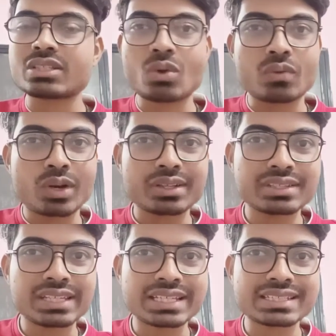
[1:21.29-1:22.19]
or what are the
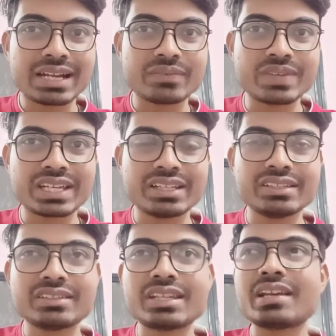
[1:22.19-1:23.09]
things that we can
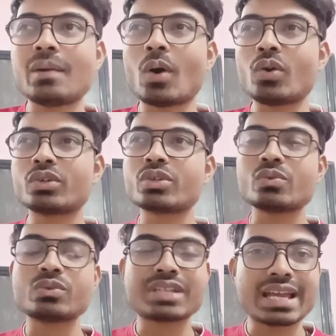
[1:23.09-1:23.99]
think about to
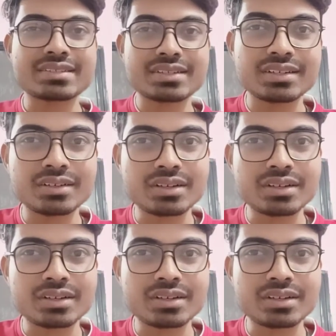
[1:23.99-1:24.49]
use as a